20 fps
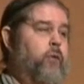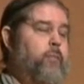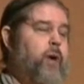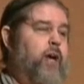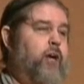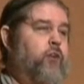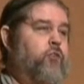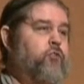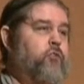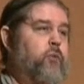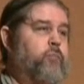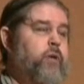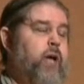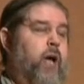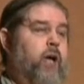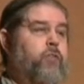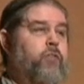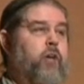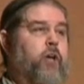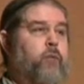manuscript to
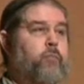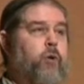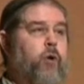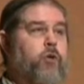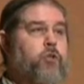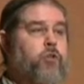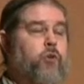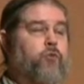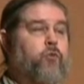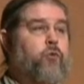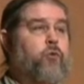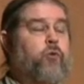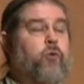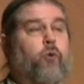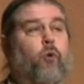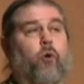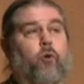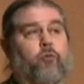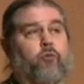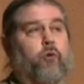Anthony Burgess, who
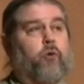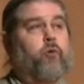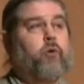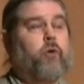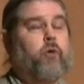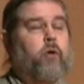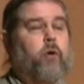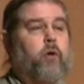also